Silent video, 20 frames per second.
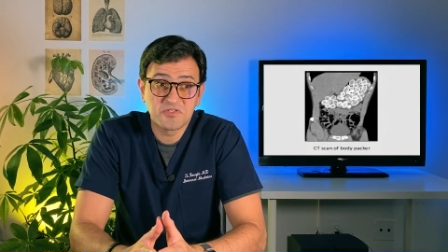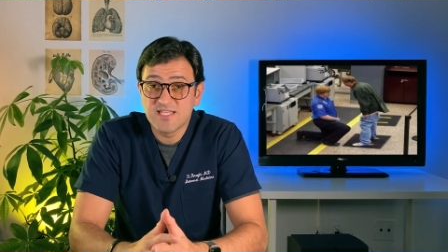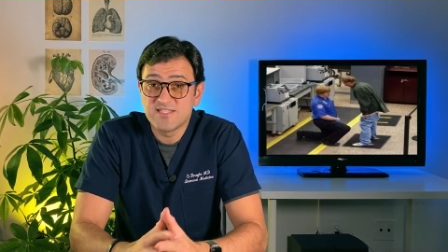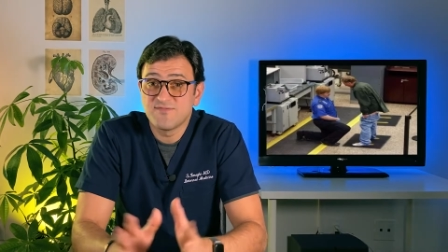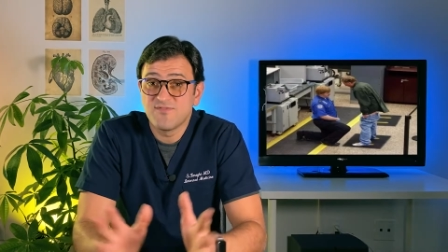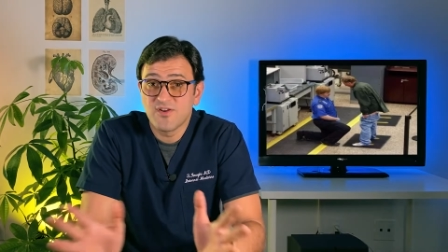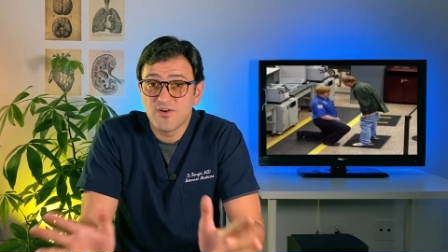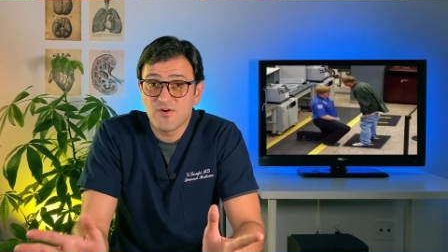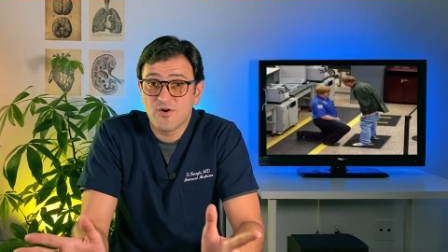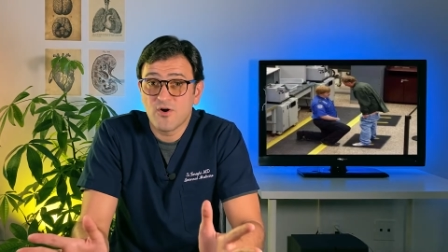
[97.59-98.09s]
it's
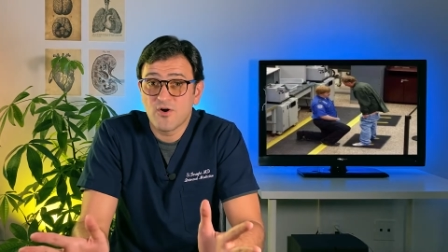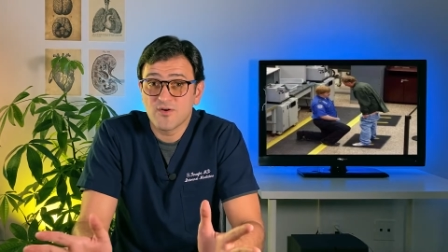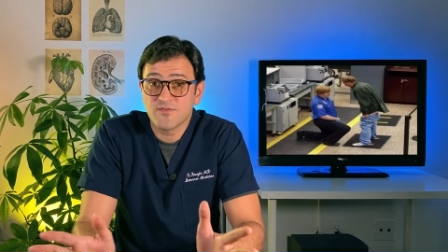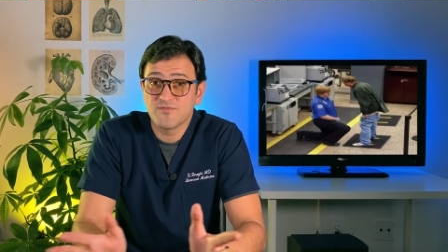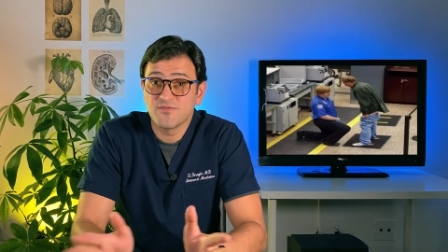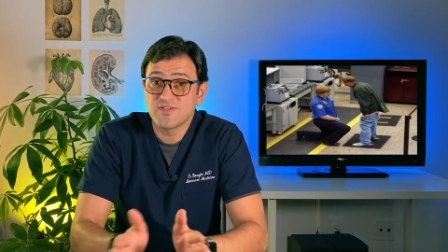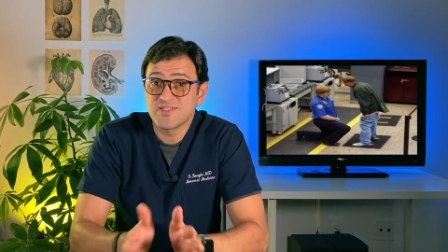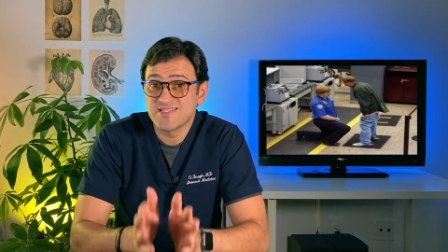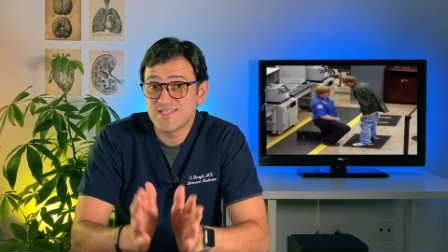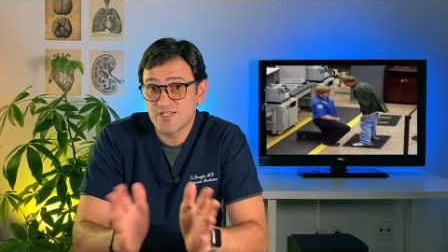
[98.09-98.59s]
very hard
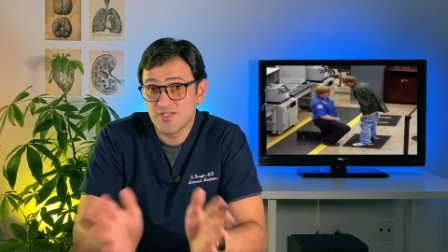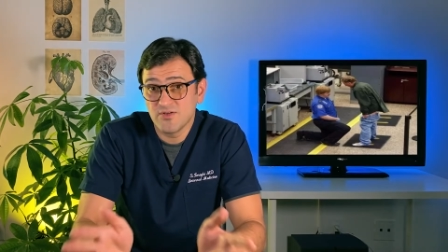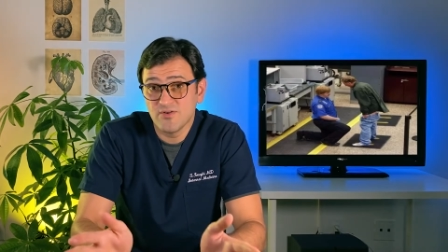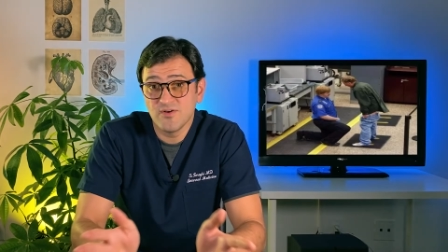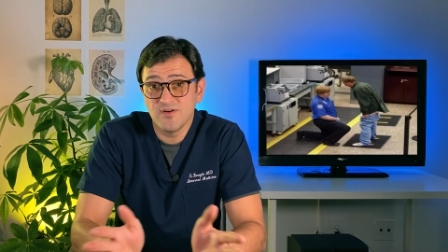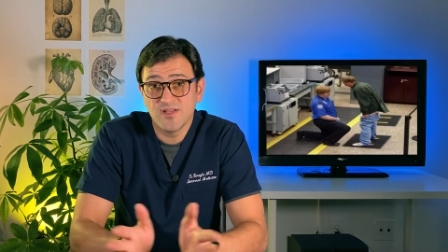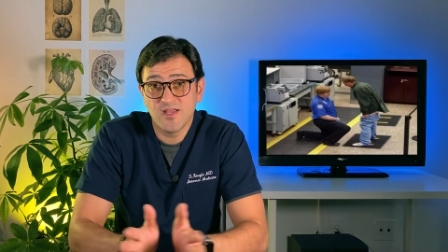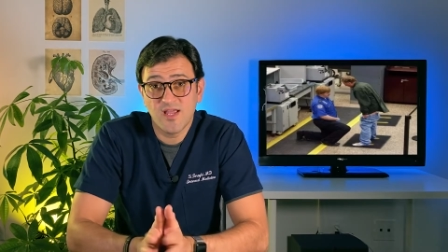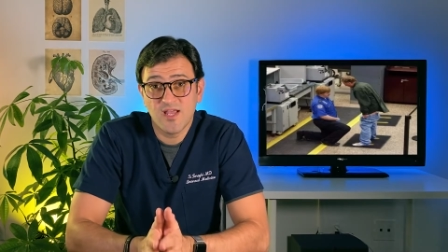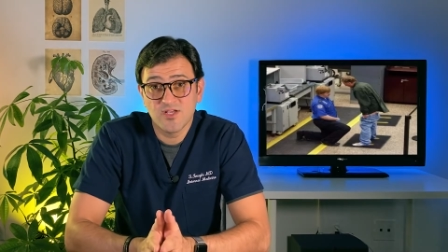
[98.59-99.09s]
for
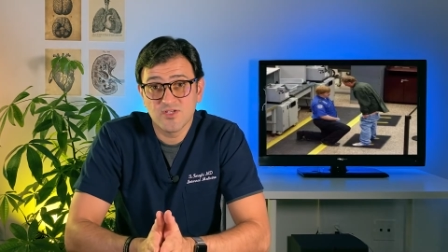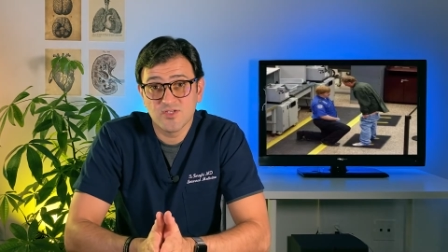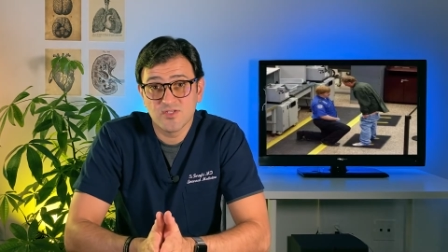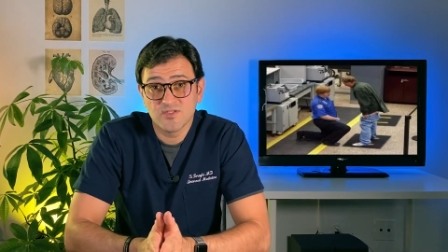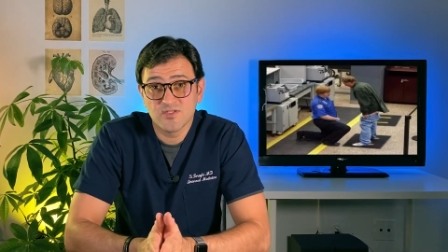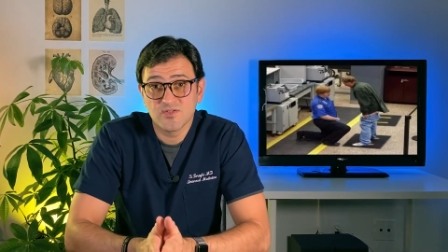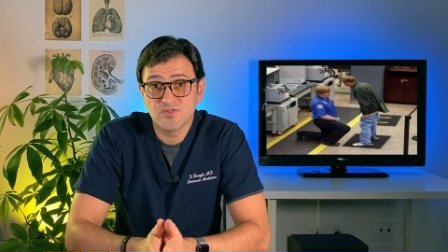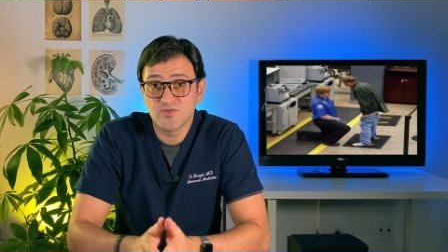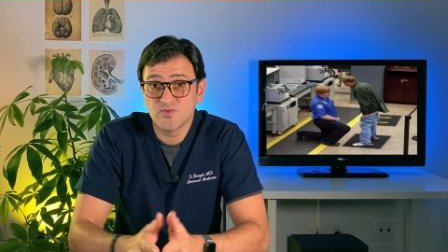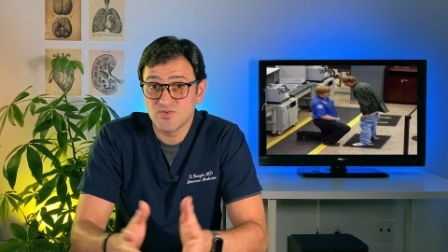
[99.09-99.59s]
security
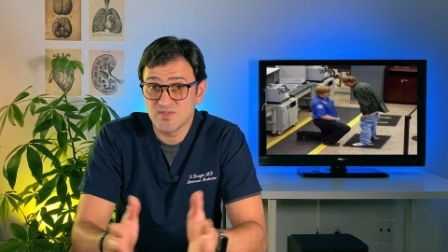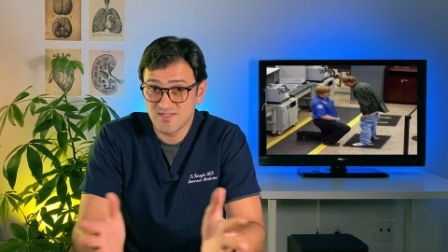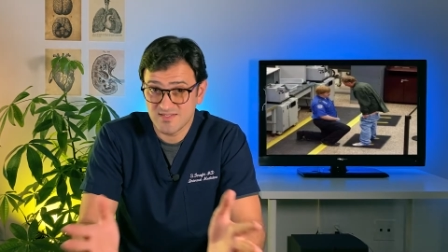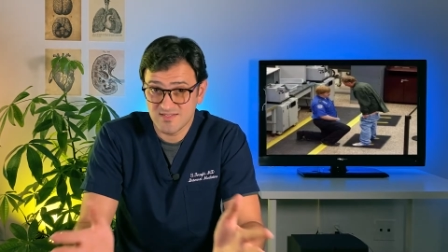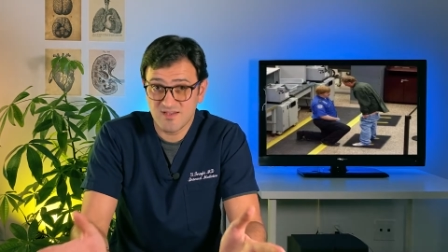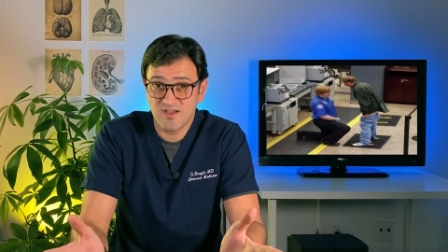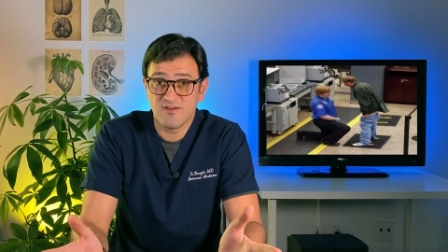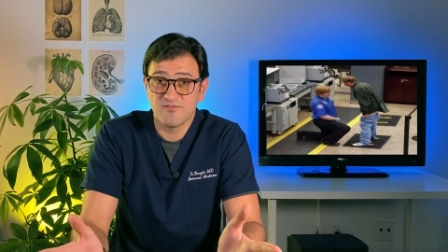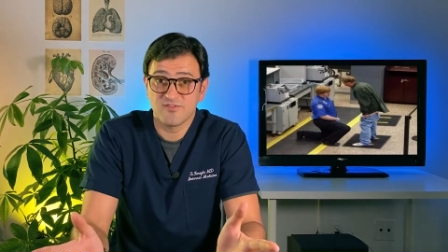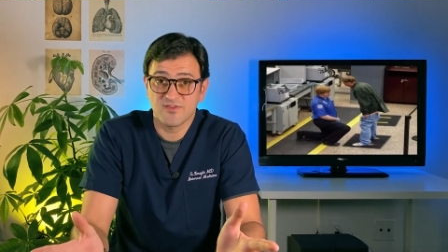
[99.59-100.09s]
agents to
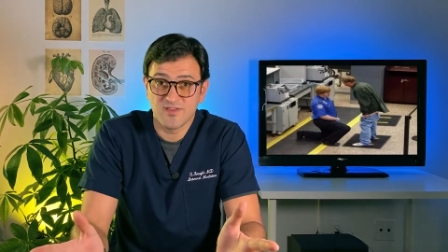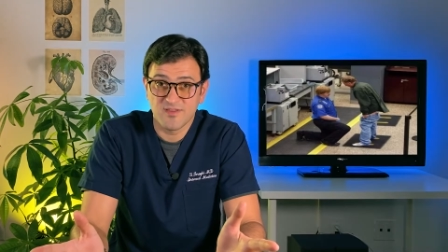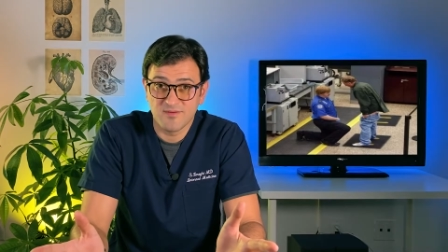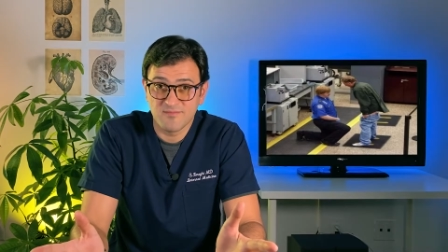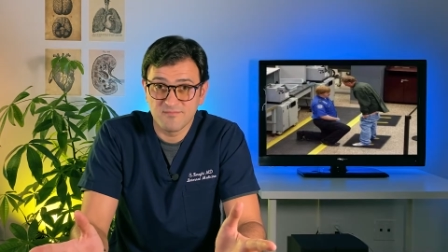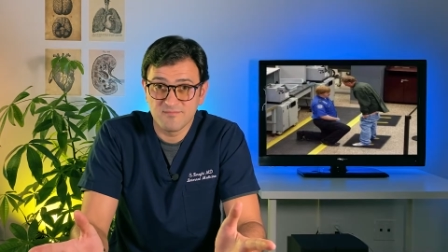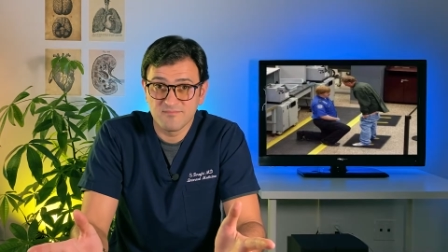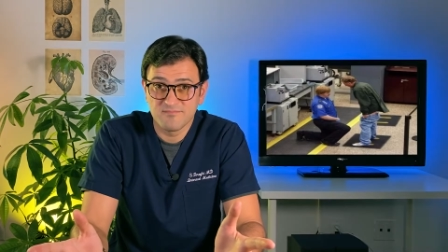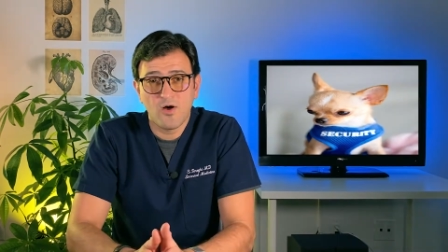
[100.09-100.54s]
discover them.